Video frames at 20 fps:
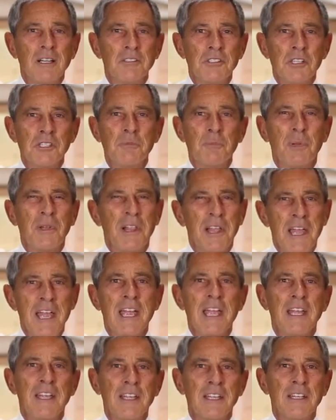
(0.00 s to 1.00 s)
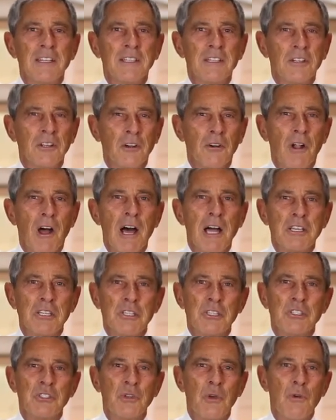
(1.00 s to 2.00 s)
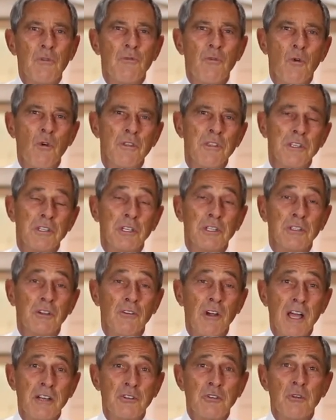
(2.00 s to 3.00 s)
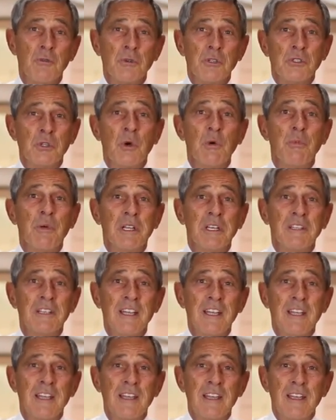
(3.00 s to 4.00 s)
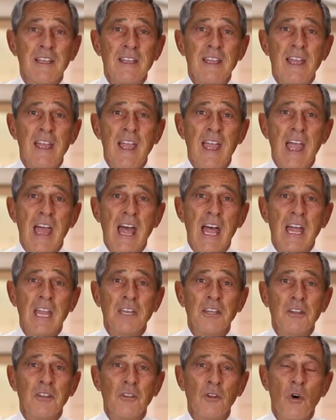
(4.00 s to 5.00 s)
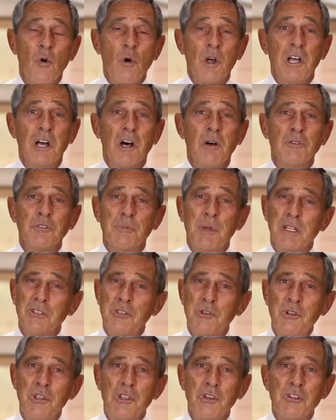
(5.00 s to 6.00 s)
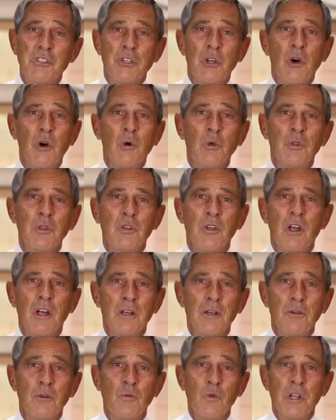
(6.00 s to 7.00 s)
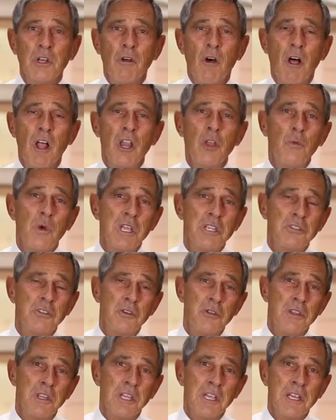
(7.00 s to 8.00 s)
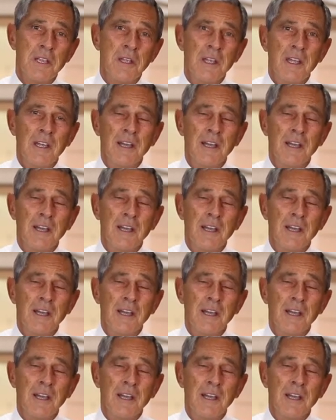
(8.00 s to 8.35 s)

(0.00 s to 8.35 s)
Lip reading: just play in the garage and so forth, and the garage door was open. And Noelle, was about 2 years old, went all the way to the